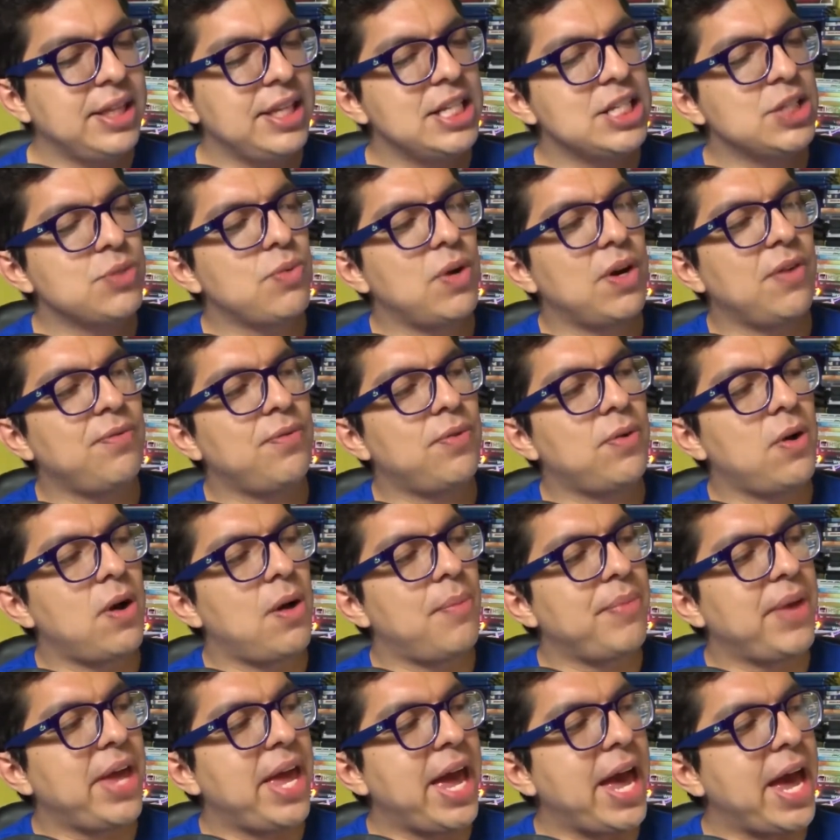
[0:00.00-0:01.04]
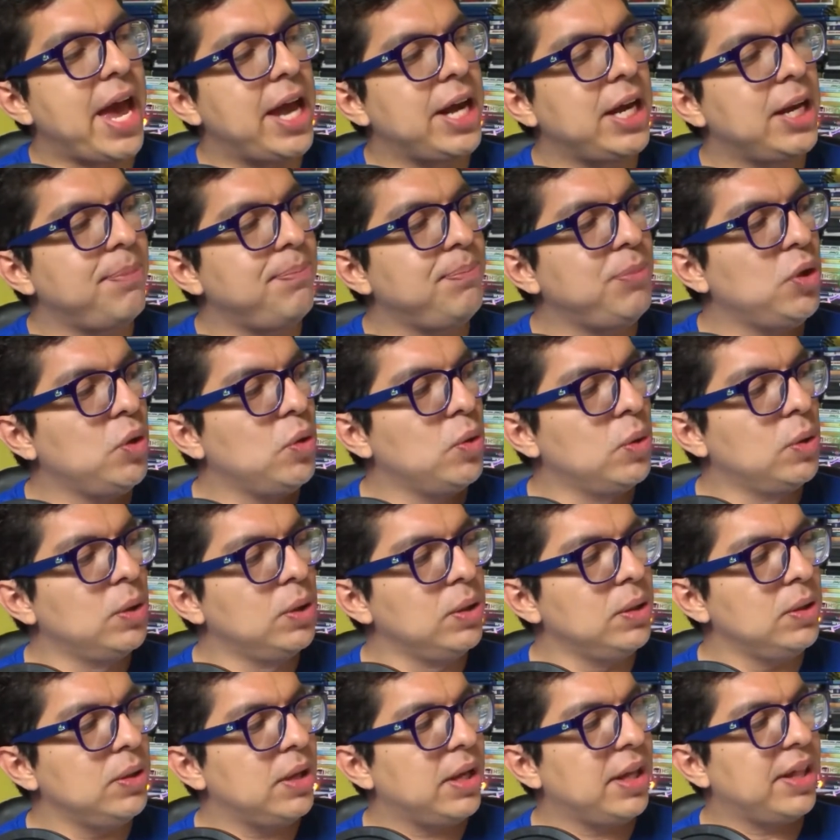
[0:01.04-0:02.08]
and this one from
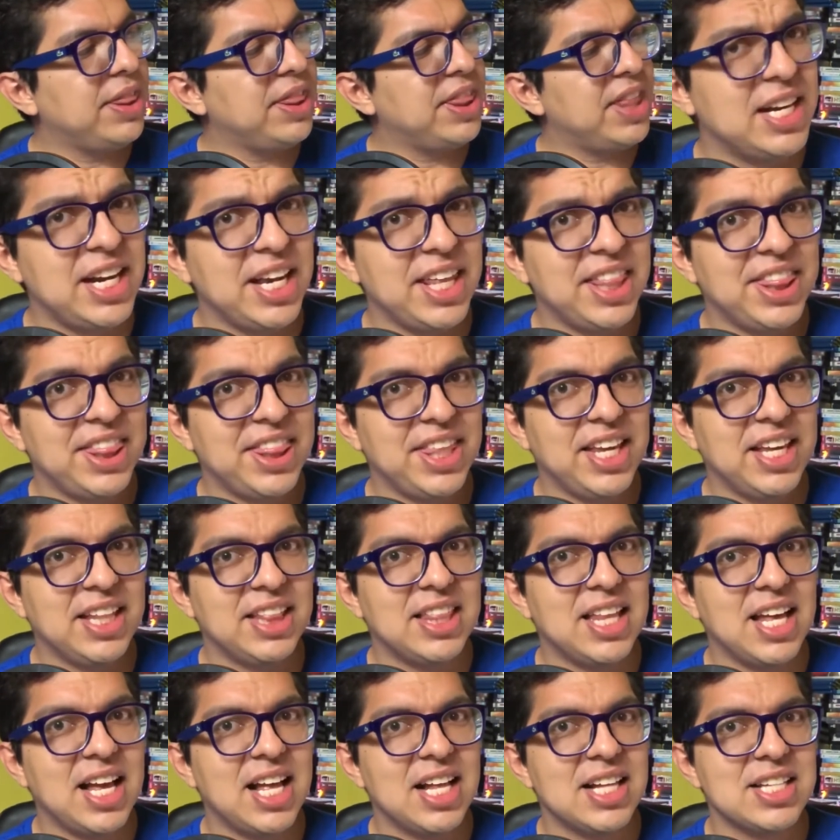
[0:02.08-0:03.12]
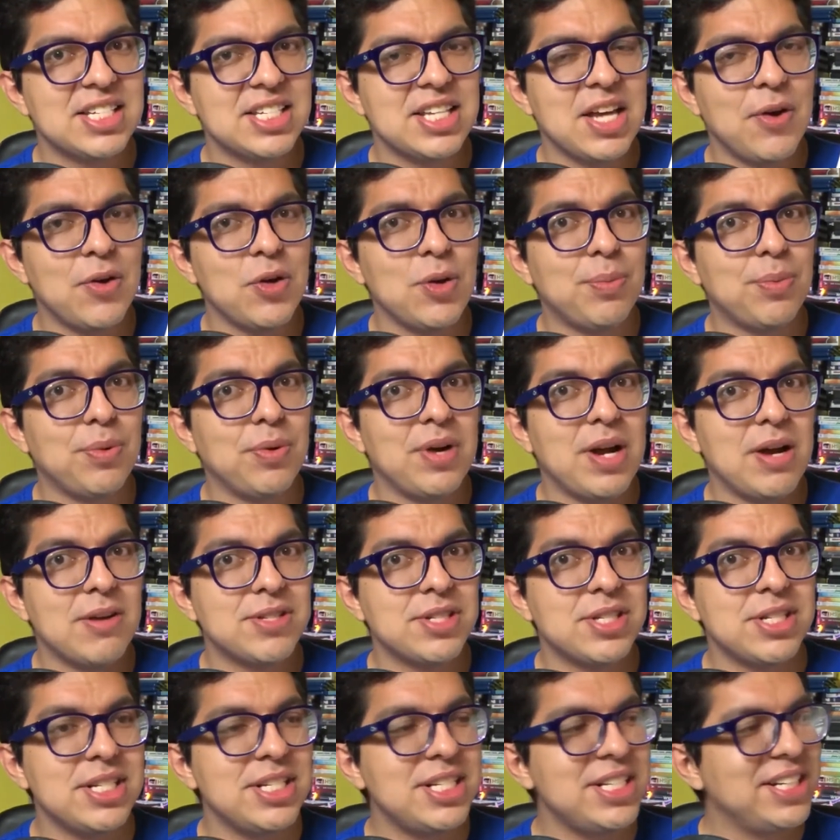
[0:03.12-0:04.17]
Hanemule, that I think that's how you
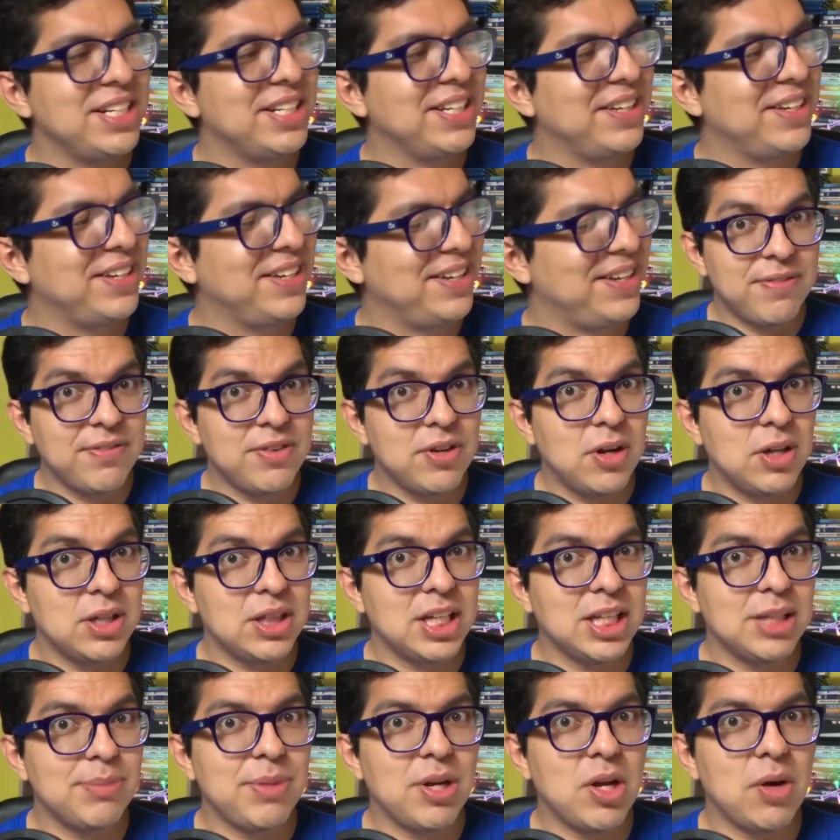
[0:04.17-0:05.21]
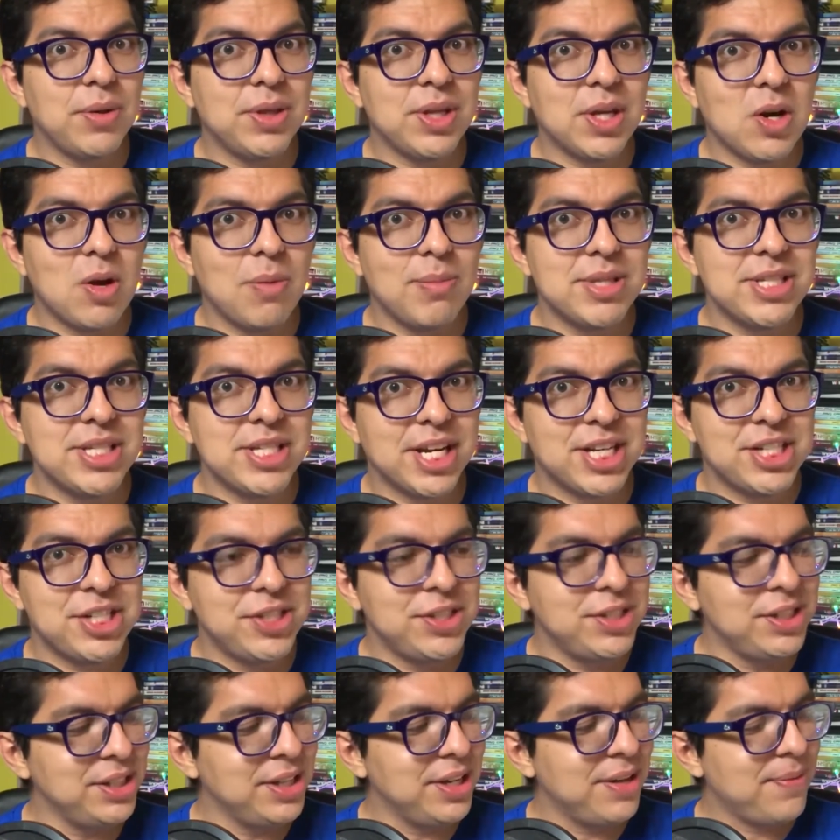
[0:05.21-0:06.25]
pronounce it, but if not, let me know in the comment
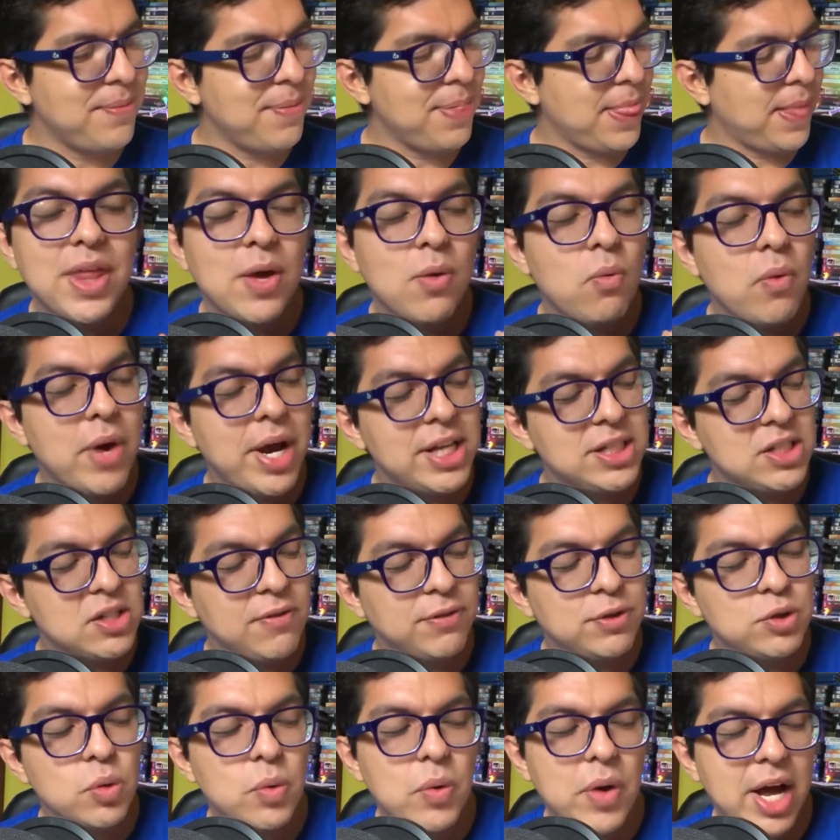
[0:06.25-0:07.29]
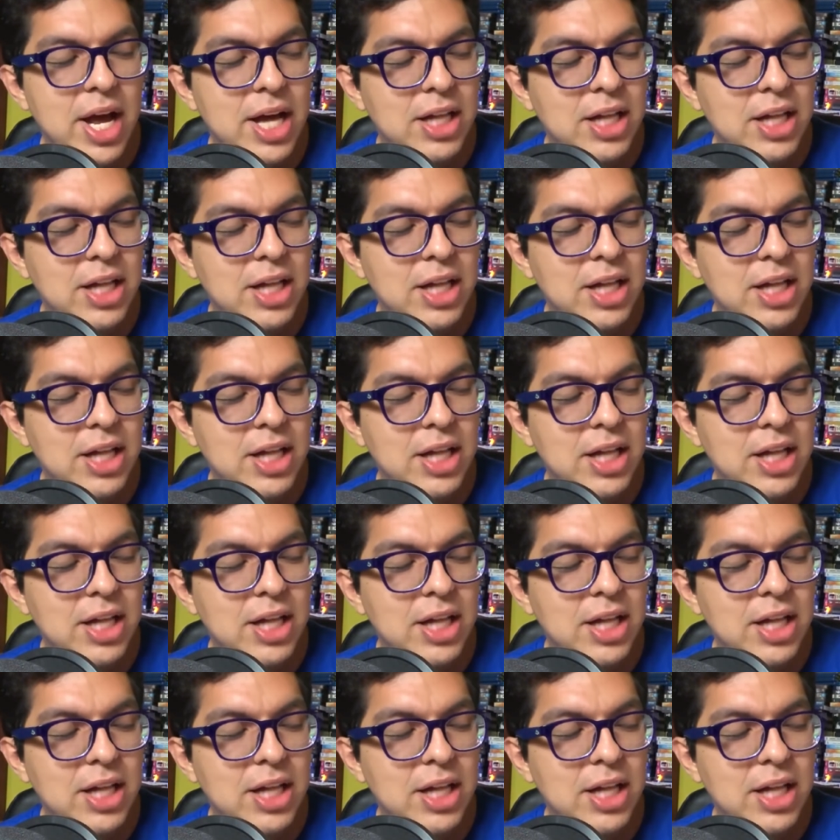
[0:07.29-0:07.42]
section, with a weight of